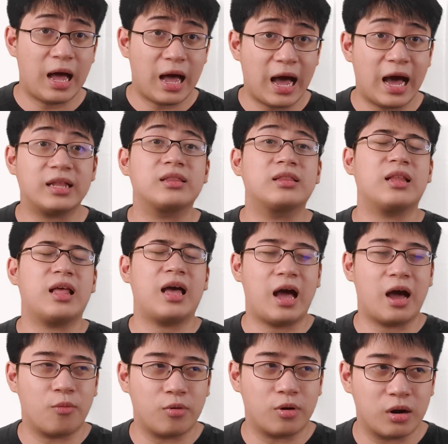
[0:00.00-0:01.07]
at
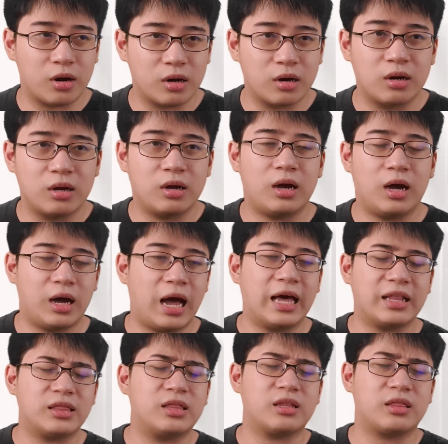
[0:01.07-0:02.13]
our
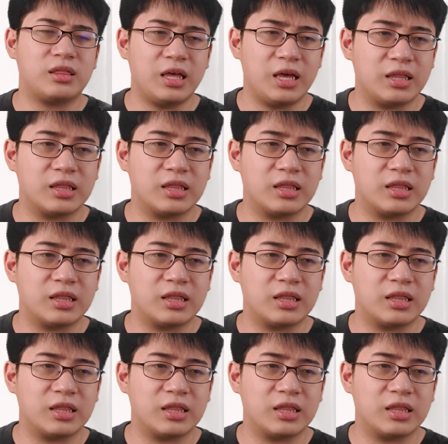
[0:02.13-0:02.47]
at the thing